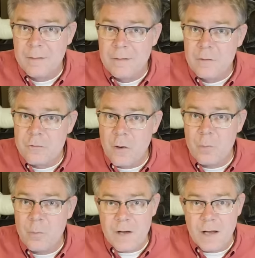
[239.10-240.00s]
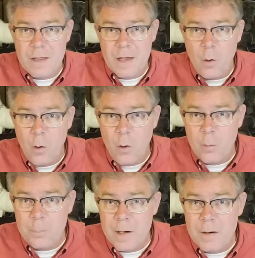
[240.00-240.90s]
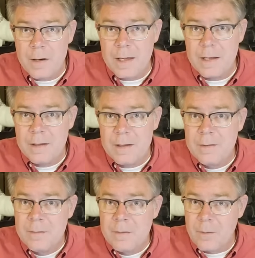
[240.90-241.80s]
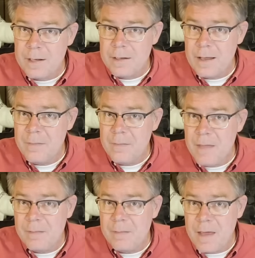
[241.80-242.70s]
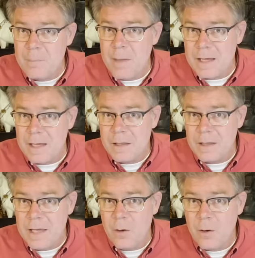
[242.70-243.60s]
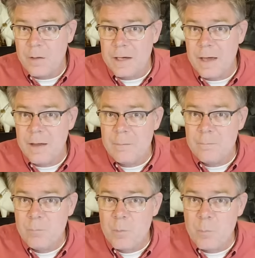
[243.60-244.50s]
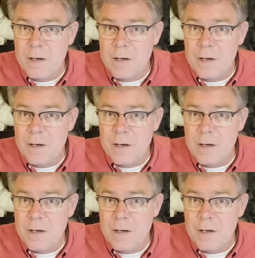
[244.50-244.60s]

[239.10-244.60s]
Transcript: So we've got that whole period, right? And then they make it legal again but